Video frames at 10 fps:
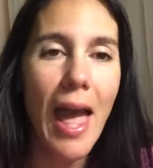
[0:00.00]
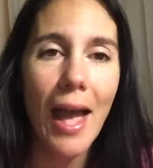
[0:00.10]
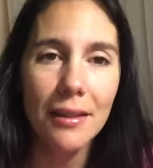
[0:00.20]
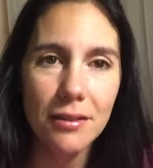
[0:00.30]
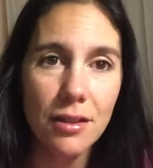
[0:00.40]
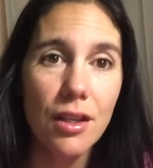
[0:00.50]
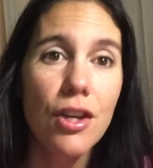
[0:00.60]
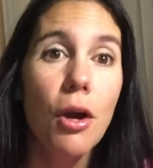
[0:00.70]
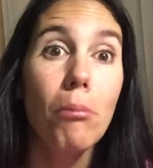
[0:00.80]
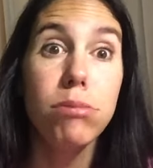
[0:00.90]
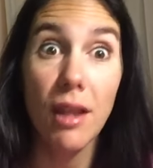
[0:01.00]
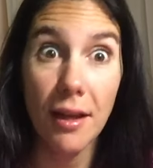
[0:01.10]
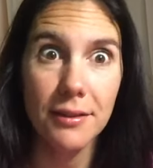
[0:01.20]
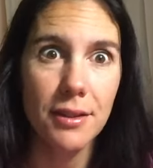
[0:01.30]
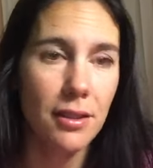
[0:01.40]
and
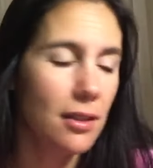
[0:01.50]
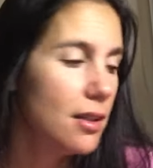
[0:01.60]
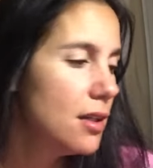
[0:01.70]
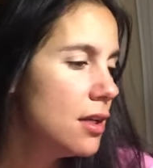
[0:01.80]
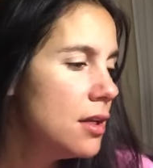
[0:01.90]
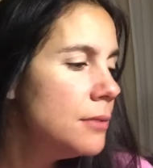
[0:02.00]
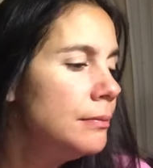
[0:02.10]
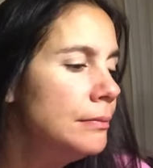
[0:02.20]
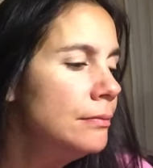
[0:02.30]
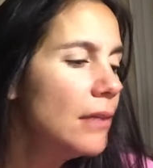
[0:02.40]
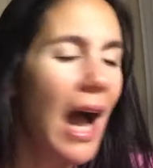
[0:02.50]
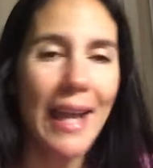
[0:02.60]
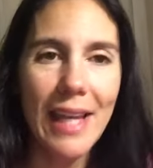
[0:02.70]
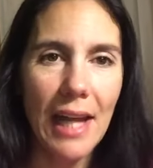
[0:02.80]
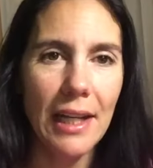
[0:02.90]
blunt.
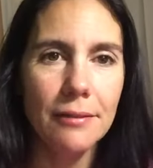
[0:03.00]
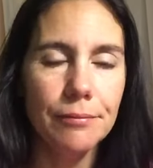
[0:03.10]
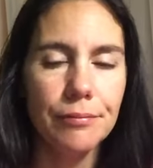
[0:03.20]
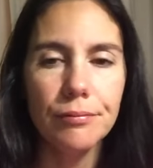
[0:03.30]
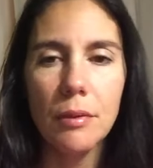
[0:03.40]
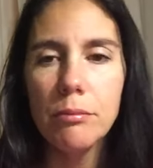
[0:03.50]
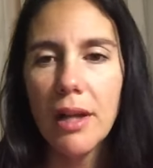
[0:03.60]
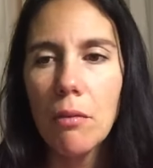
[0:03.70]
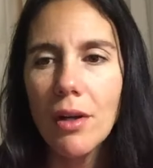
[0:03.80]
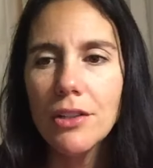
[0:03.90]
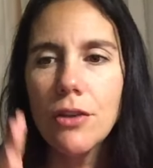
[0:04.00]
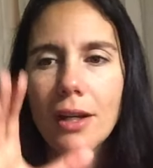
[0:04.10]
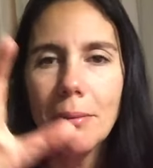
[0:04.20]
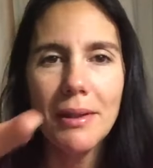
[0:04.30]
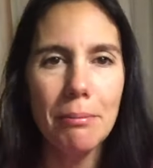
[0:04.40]
I get it, but I want to
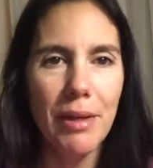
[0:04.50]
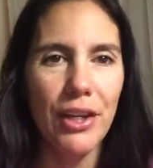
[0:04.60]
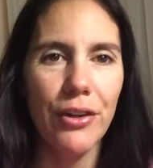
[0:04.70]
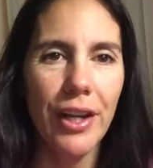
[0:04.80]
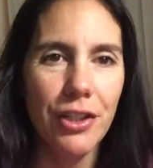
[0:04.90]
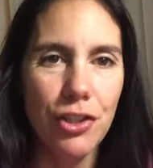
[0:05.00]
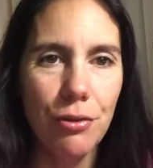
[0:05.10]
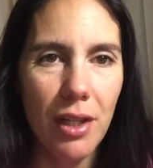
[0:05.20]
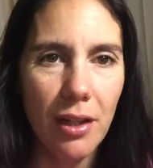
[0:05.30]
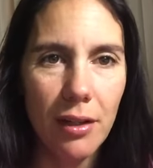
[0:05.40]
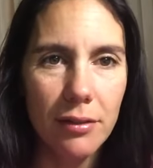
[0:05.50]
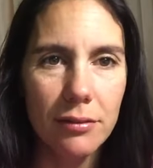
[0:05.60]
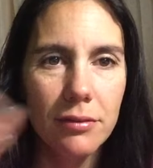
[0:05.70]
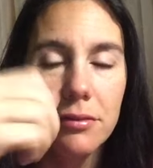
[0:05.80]
talk about the bigger issue here.